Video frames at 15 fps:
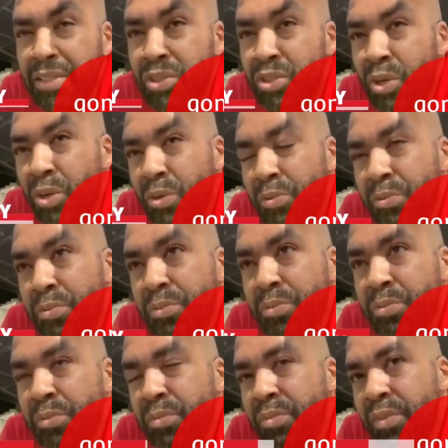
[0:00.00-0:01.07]
So
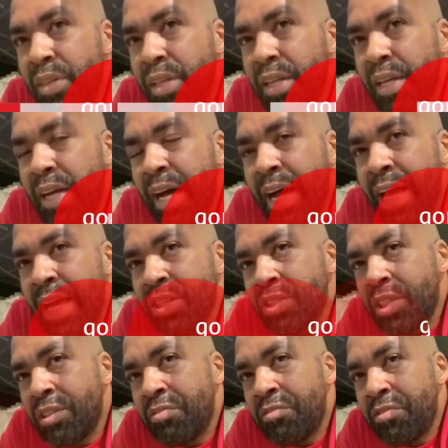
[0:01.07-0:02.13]
I
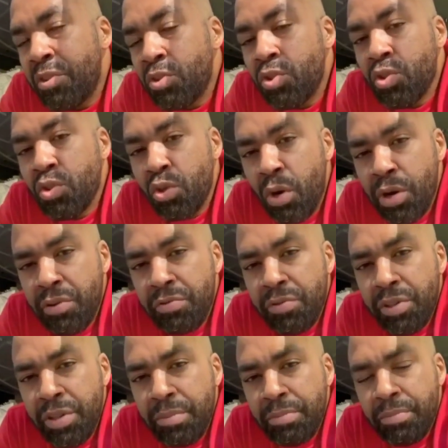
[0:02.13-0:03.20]
actually feel sorry
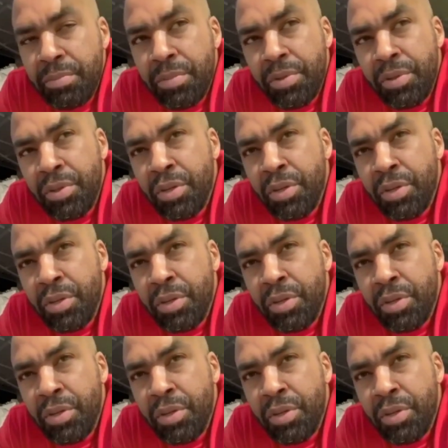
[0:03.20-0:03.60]
for them.